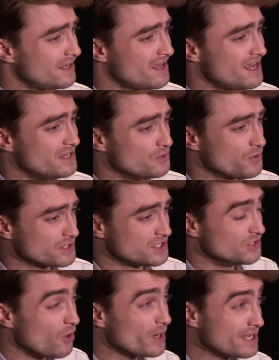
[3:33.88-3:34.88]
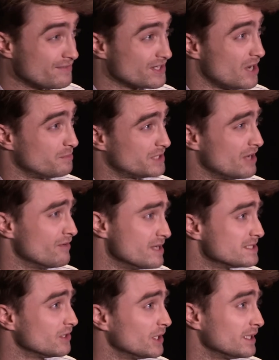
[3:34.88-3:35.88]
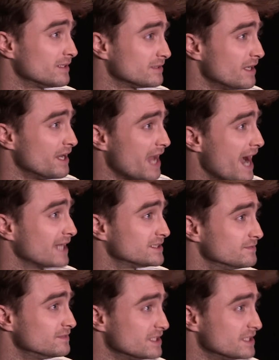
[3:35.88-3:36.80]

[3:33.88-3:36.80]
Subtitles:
in order to not give it up, there is like an act of